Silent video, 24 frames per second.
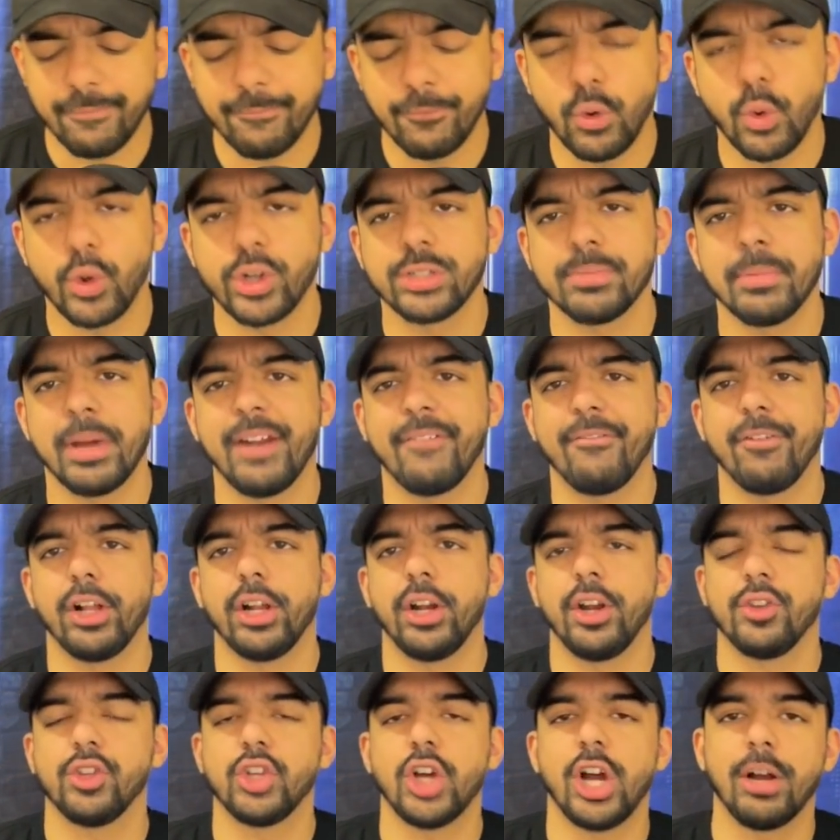Of course, my NFL
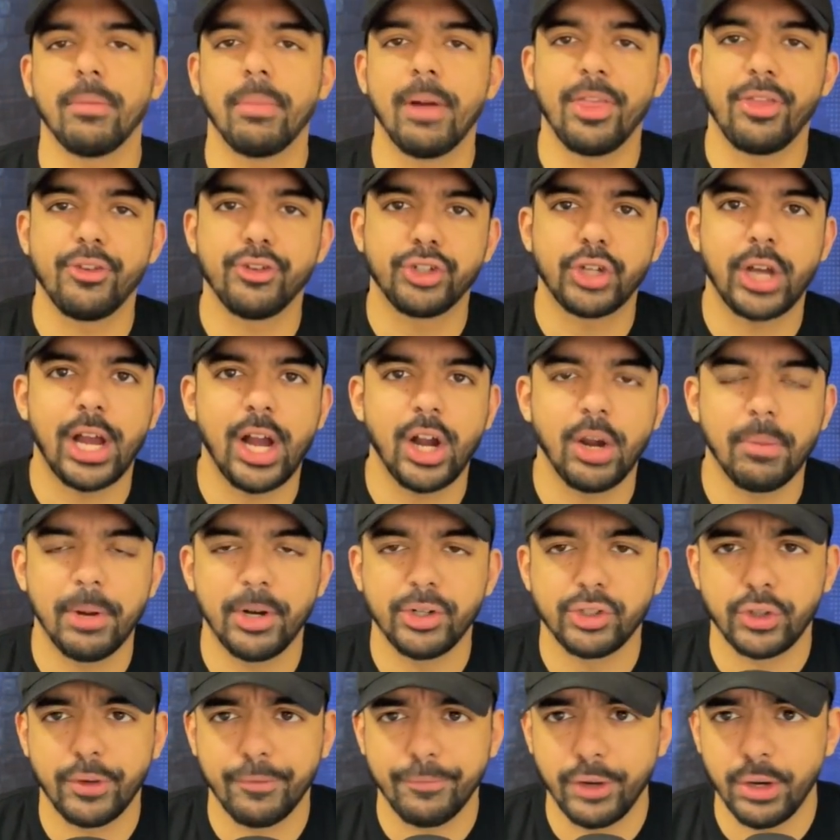here to talk about the Chicago
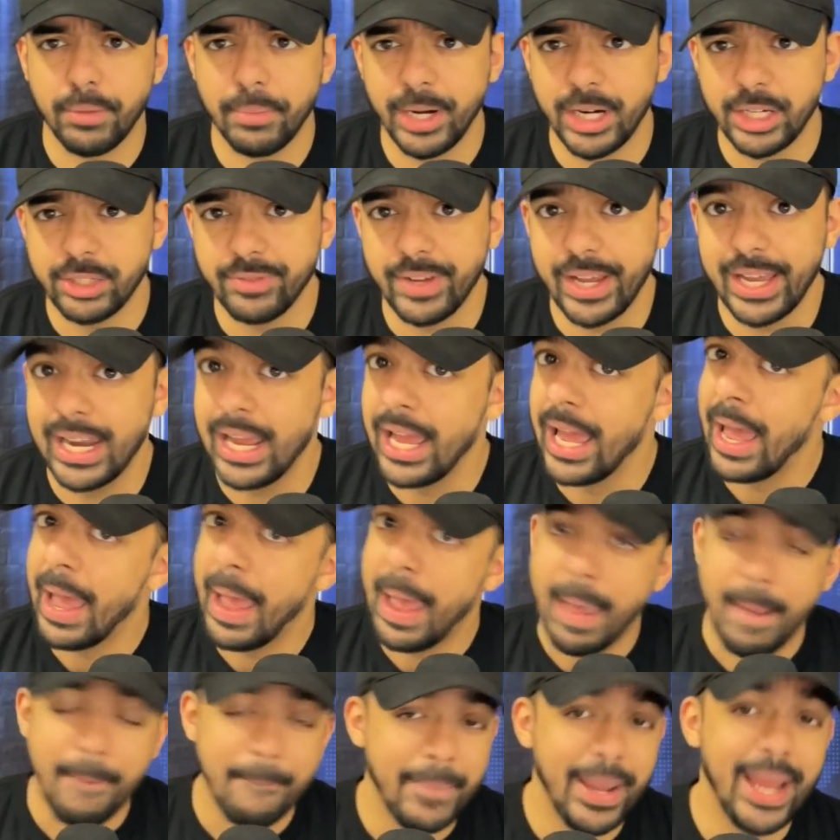Bears. So if you're a Bears fan,
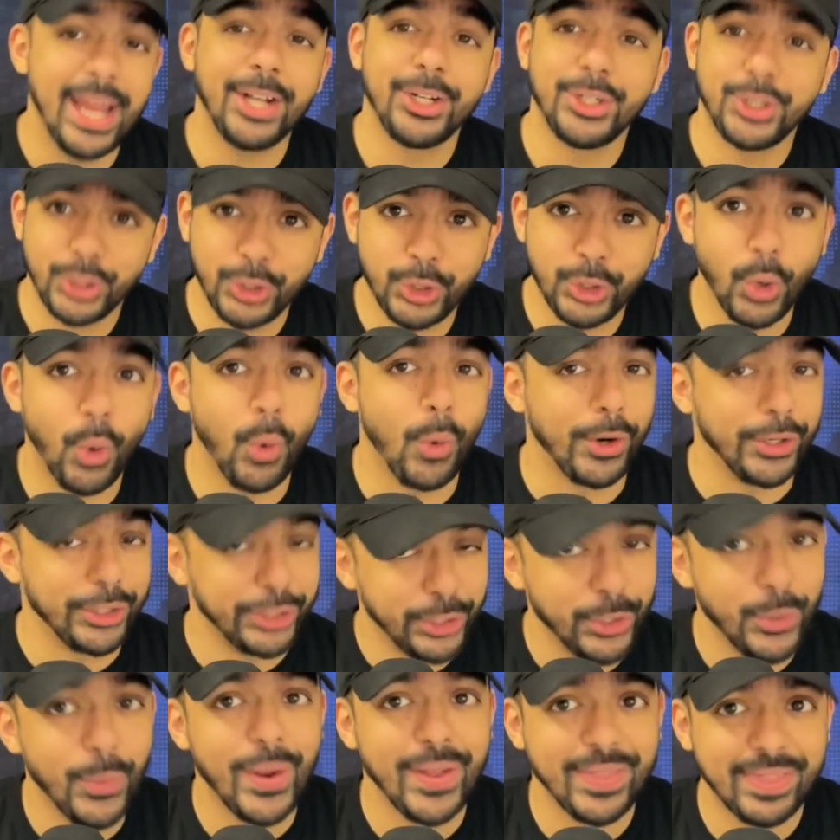make sure
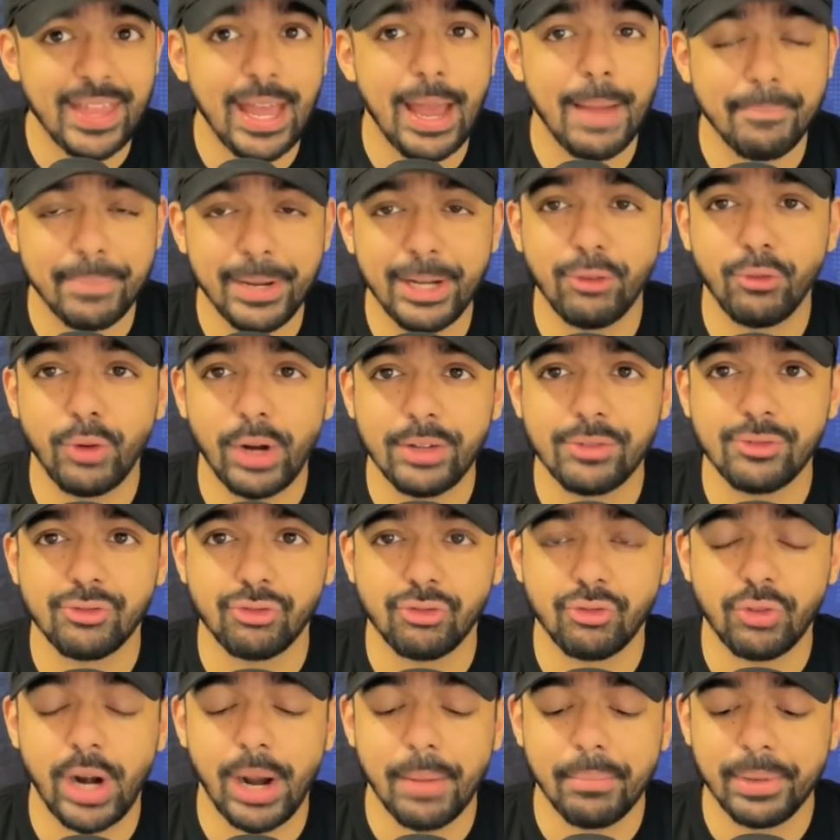you hit that big red
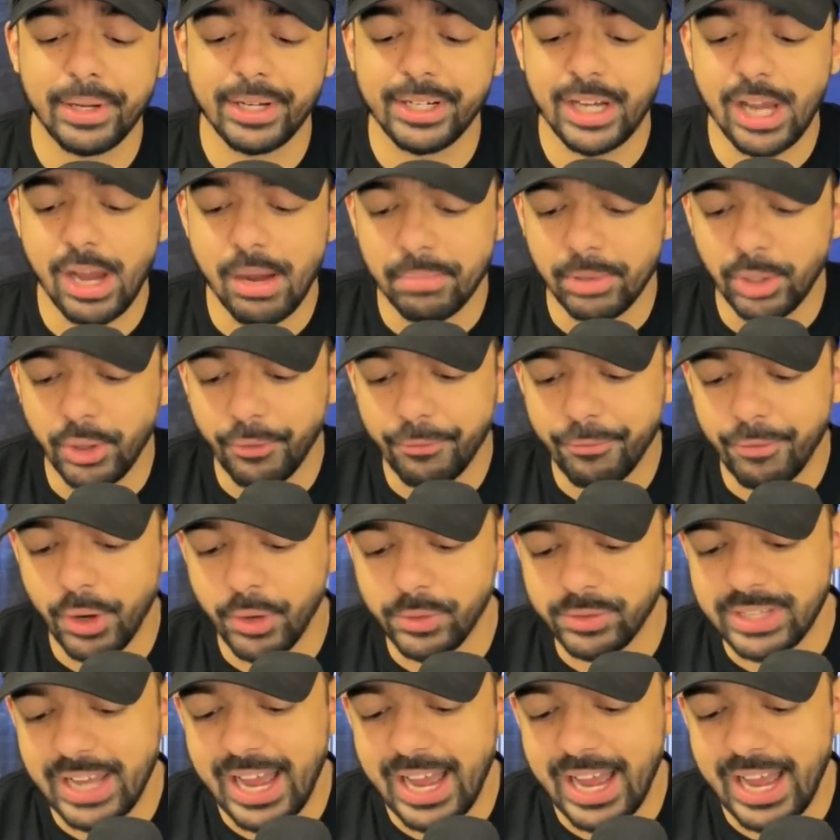subscribe button down below, folks.